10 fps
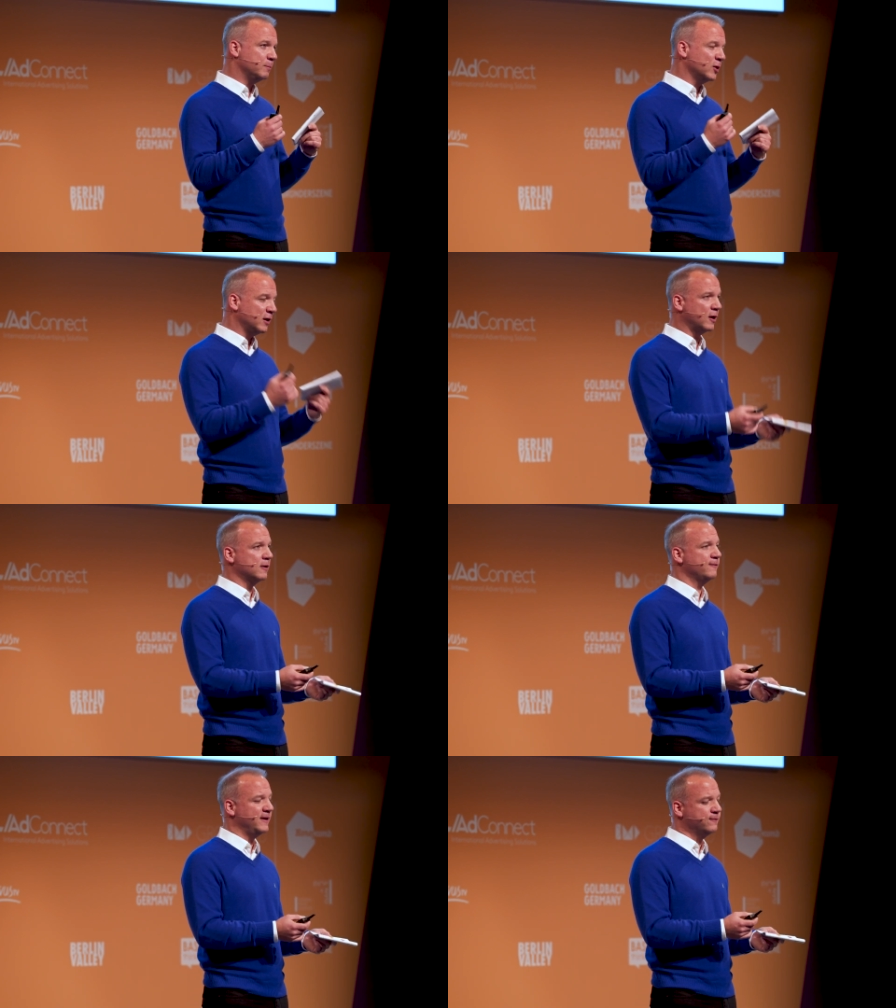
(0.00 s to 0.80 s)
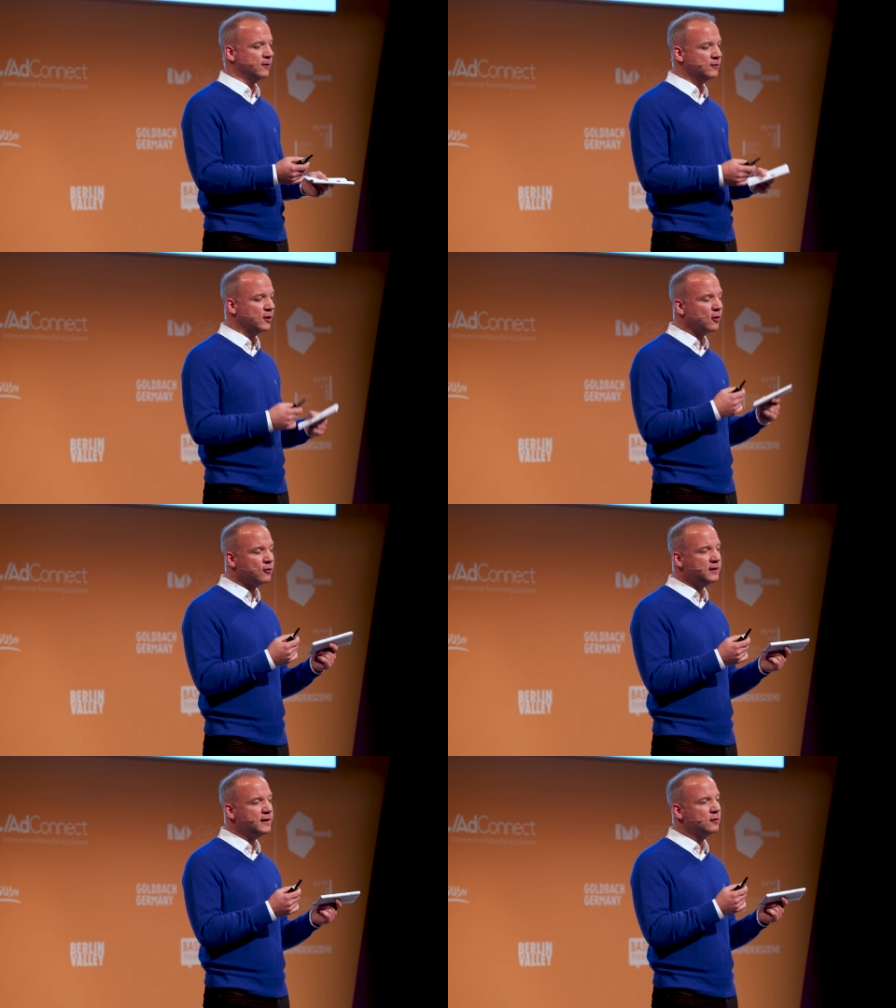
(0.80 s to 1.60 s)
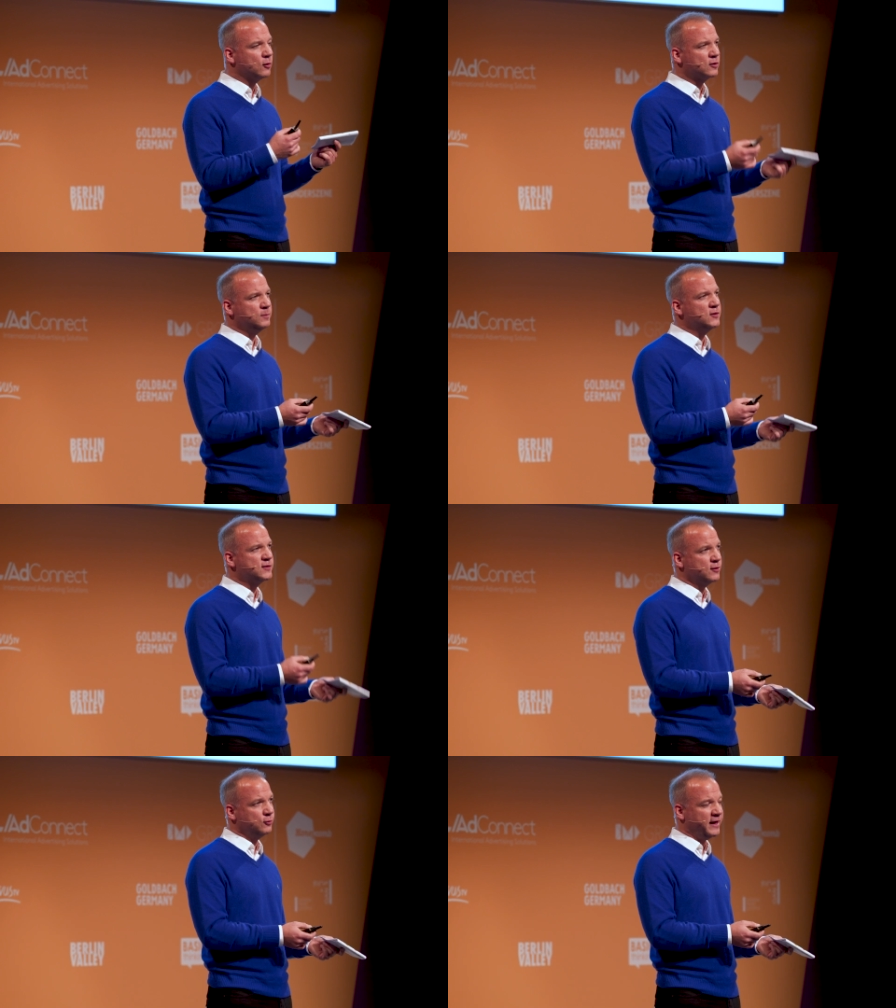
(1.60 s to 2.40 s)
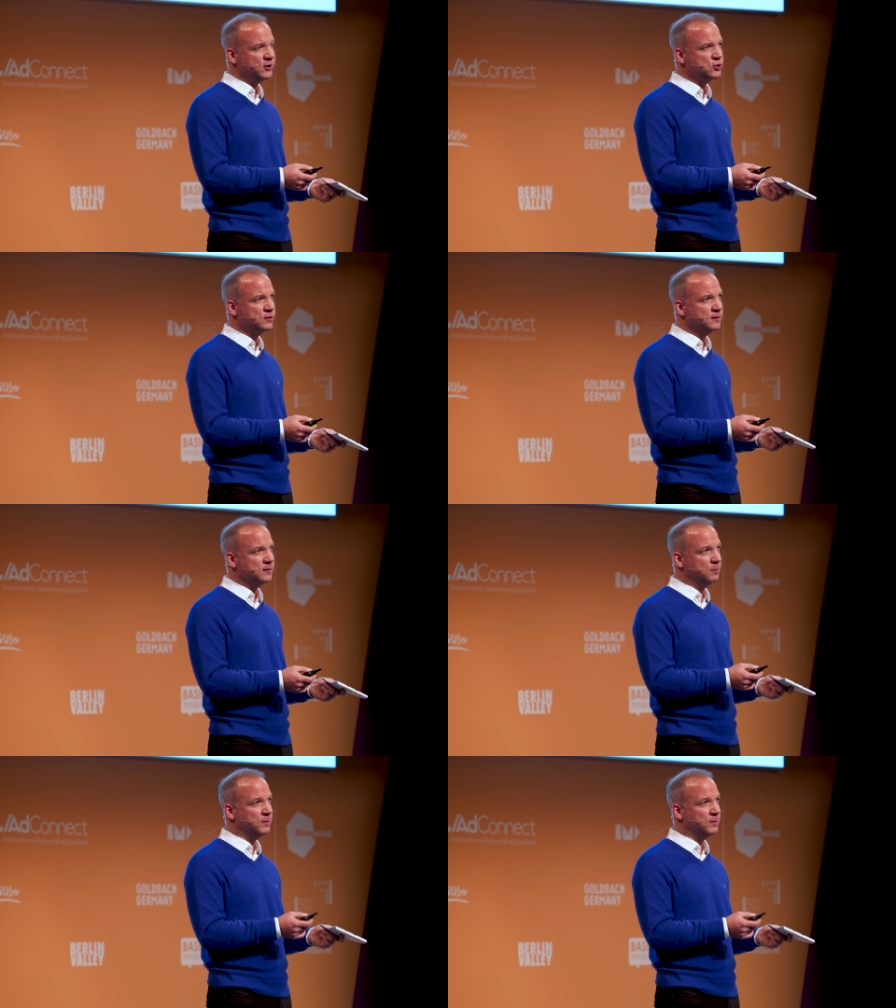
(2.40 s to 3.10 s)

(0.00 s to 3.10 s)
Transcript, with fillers: put a lot of effort not only in local music creation,